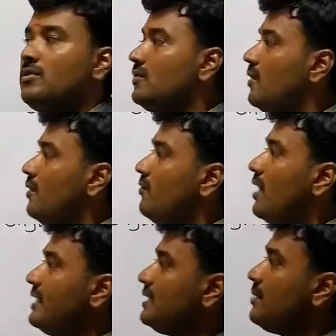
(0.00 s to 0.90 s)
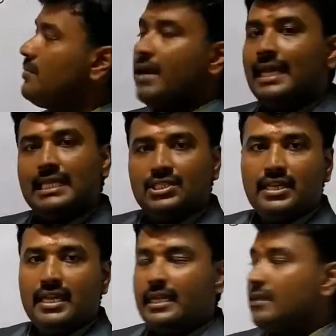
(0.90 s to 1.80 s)
So what is meant by
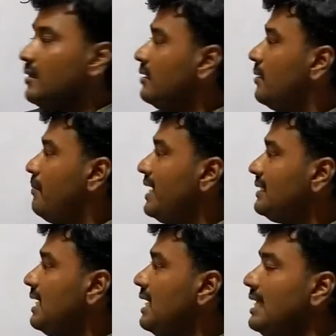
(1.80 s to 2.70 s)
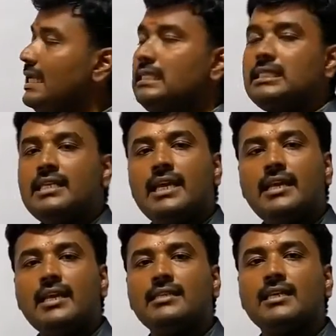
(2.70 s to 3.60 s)
engineering? Basically,
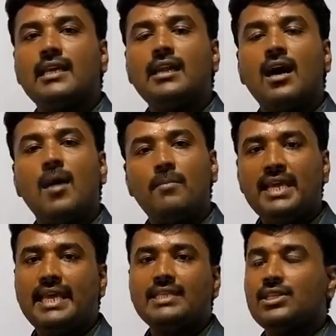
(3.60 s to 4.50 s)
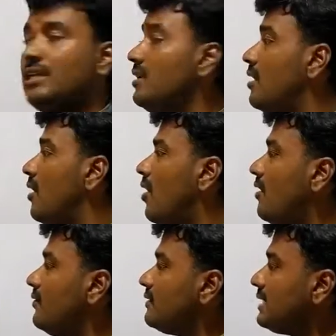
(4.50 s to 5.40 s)
engineering is an application
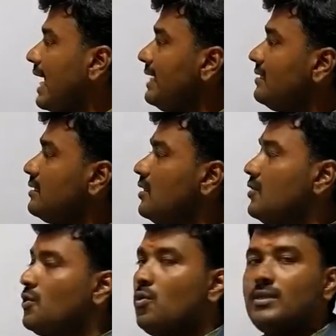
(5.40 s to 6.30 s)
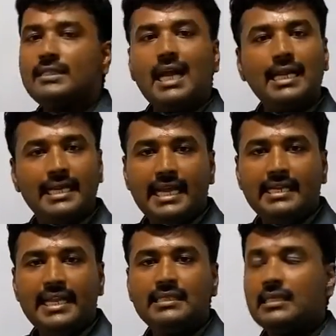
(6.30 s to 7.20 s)
of science, tools and
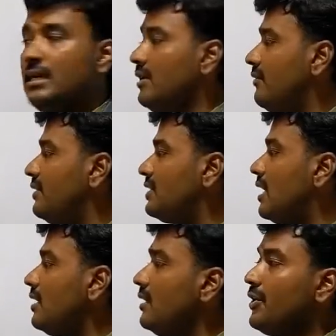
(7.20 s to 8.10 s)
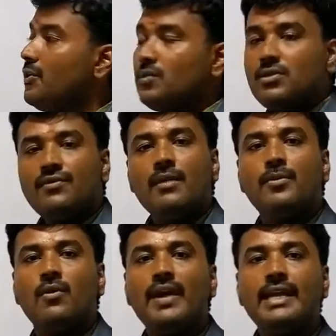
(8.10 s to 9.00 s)
techniques which are used for
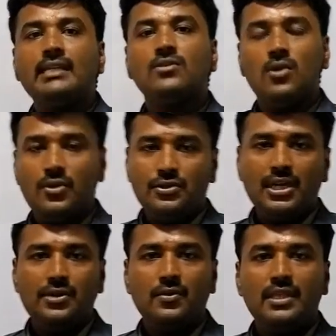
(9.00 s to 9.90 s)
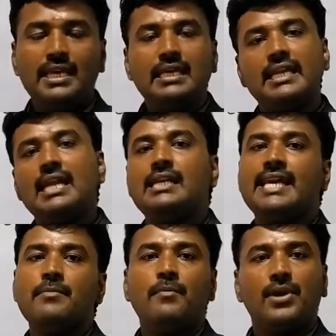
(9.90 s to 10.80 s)
providing solution to the
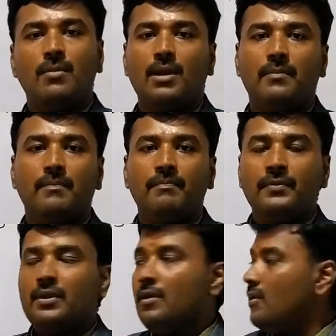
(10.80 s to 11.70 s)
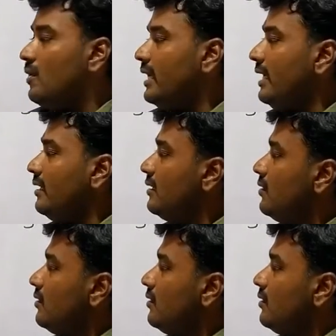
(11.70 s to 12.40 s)
real-time problem. Okay?